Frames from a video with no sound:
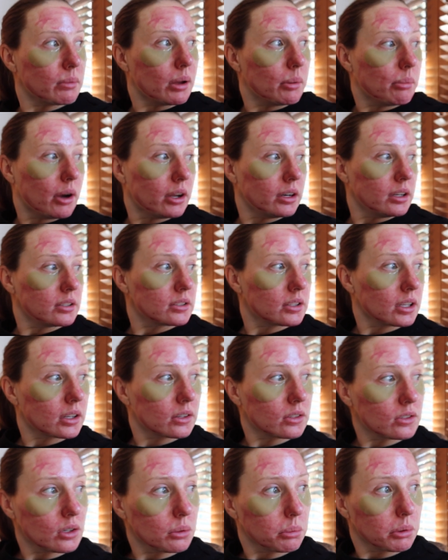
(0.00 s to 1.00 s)
My body's like
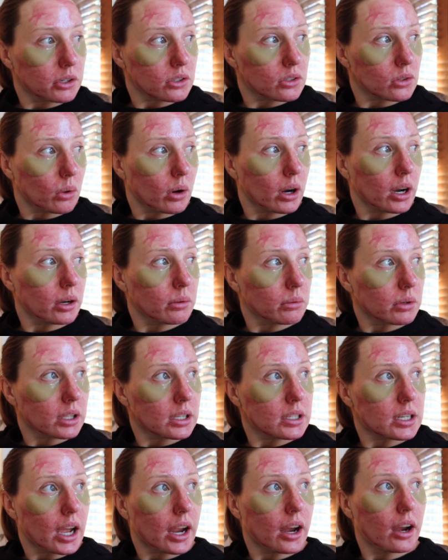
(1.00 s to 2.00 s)
super sore and
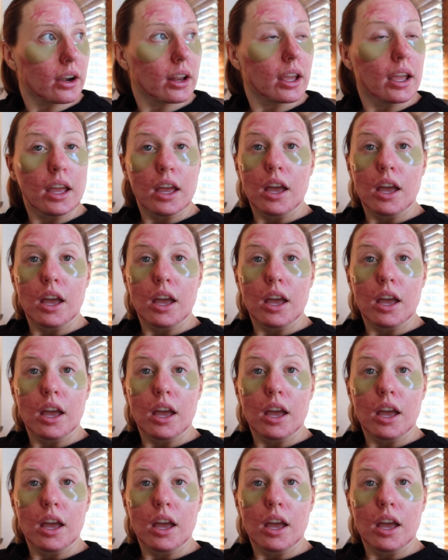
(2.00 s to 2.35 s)
really tired,